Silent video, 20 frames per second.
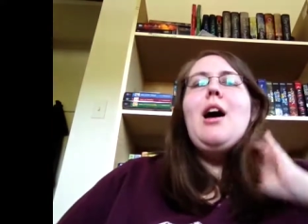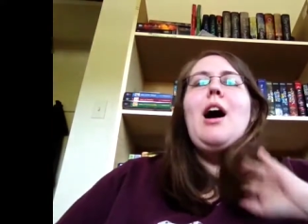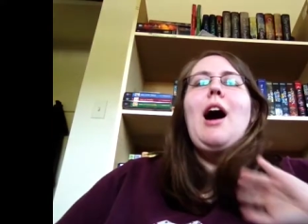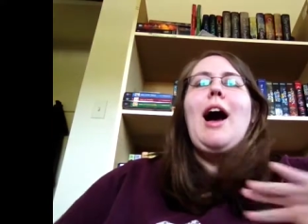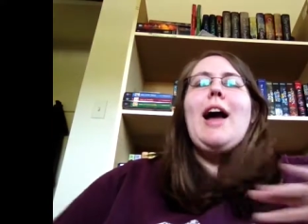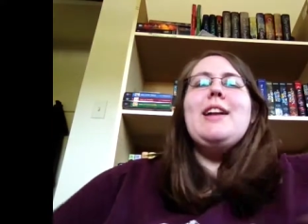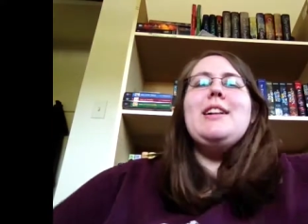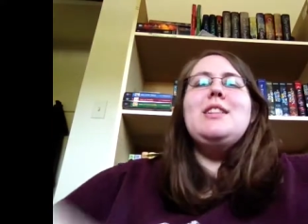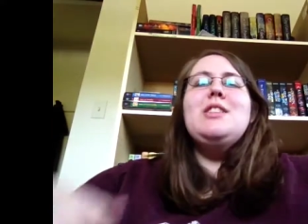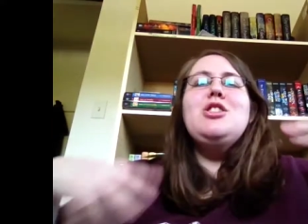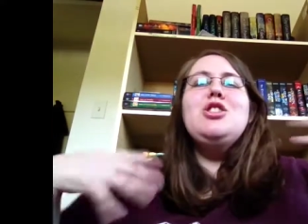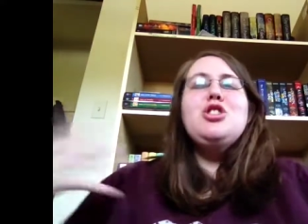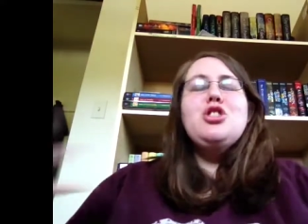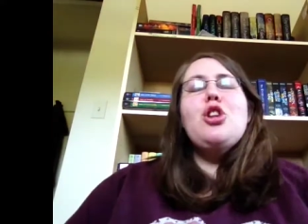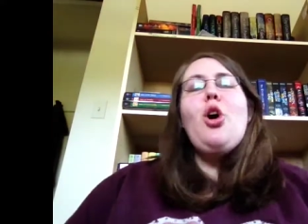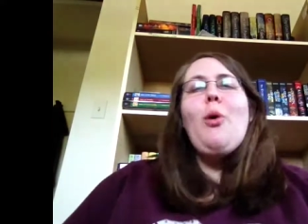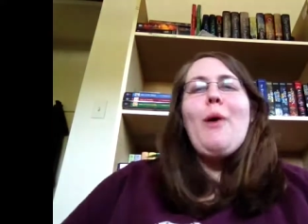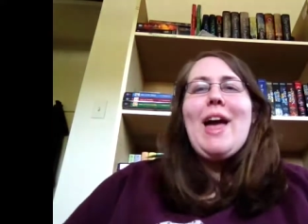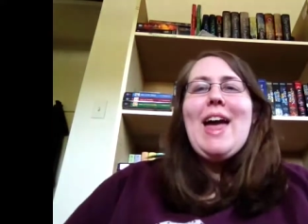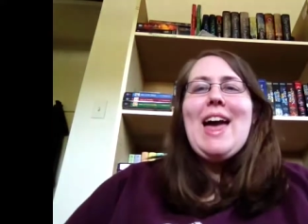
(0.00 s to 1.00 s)
I
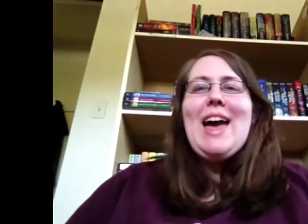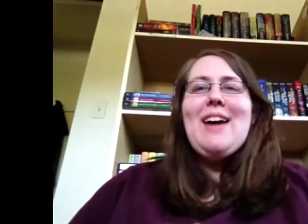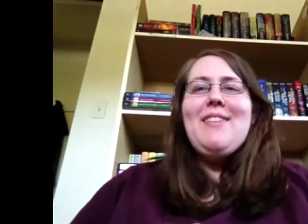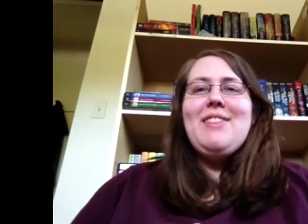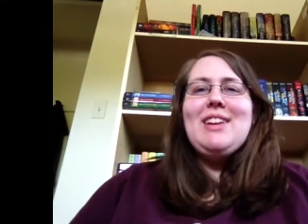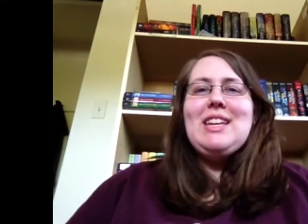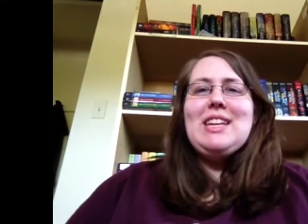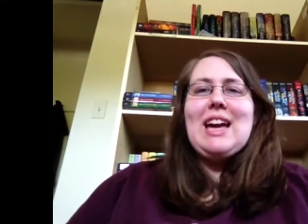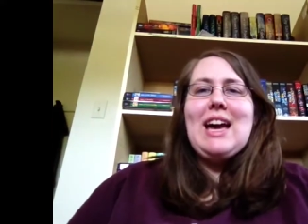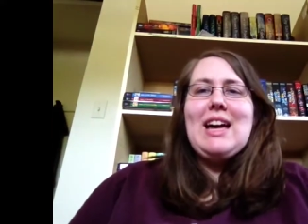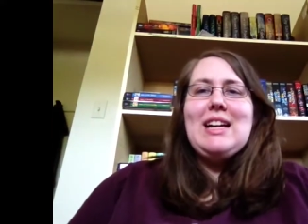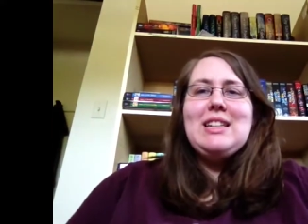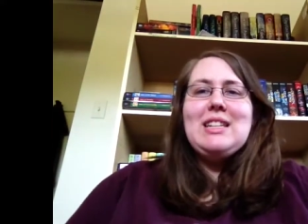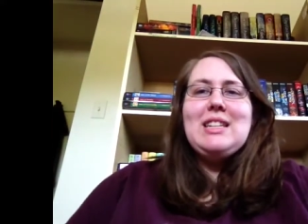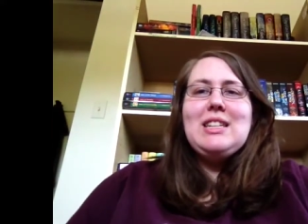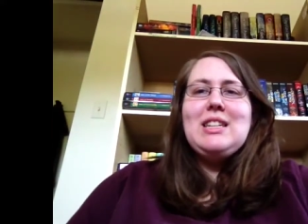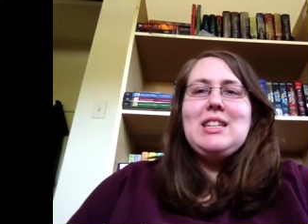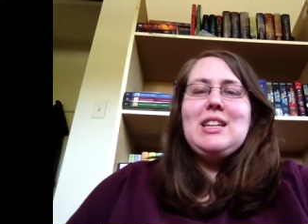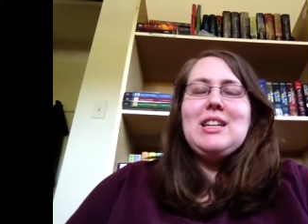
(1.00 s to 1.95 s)
don't have it yet.